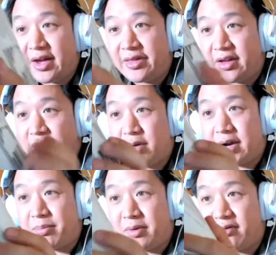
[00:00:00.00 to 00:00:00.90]
the other one
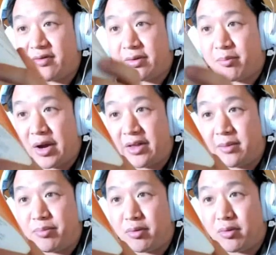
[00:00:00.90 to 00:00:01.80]
I believe is from the Bradley
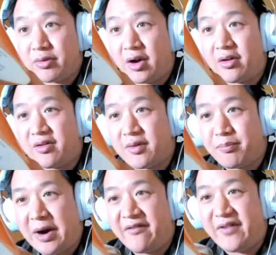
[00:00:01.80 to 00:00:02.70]
Brew. No, this is from
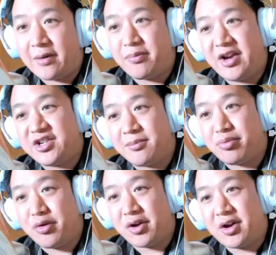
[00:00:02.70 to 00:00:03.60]
Foundation
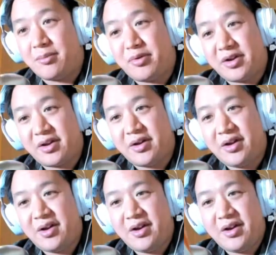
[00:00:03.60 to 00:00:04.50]
Brewing Company.
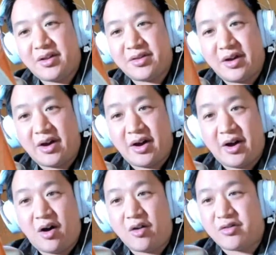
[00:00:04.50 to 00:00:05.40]

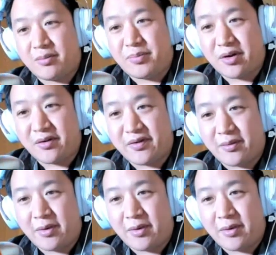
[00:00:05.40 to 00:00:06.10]
Also beer from